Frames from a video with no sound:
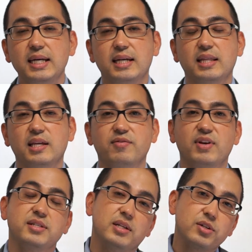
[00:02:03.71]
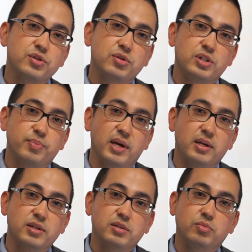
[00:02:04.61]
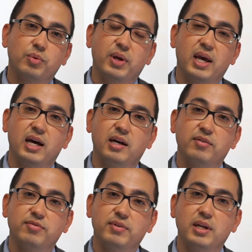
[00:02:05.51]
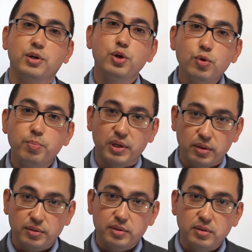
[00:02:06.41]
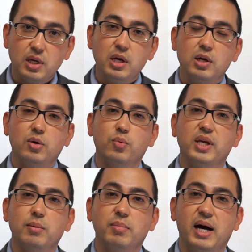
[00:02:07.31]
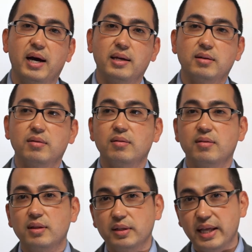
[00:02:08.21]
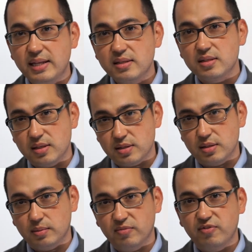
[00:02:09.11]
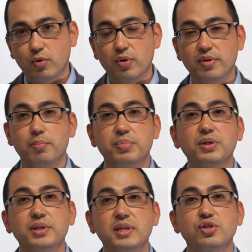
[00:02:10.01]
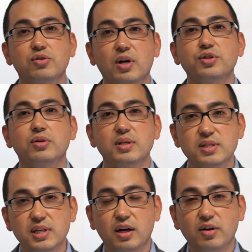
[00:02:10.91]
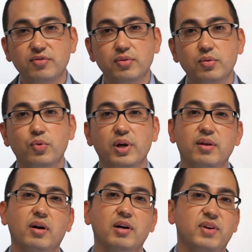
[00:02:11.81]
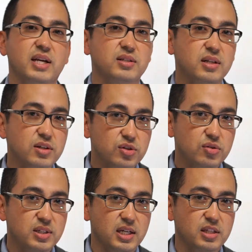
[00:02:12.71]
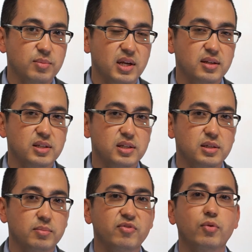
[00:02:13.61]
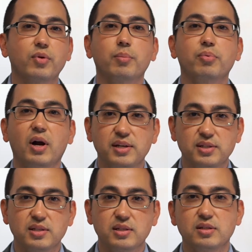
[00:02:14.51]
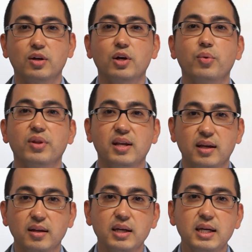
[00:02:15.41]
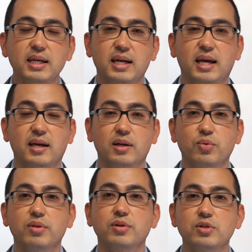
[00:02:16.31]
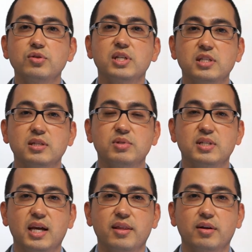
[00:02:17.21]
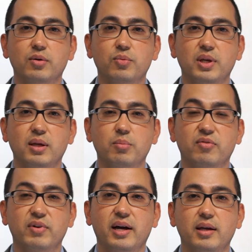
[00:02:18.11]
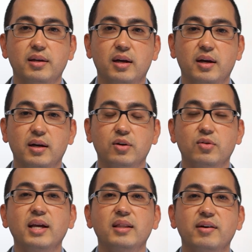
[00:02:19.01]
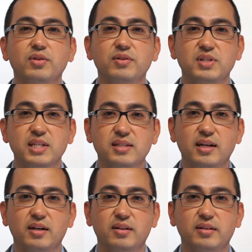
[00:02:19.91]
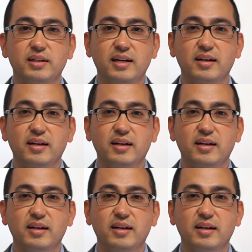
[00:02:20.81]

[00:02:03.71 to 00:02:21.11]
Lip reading: In the advanced industry space, when we have a new build, we combine the Lens system for the building structure itself with our advanced industries estimating system for the processes that go within it. And with the two systems together, we can provide a great level of detail and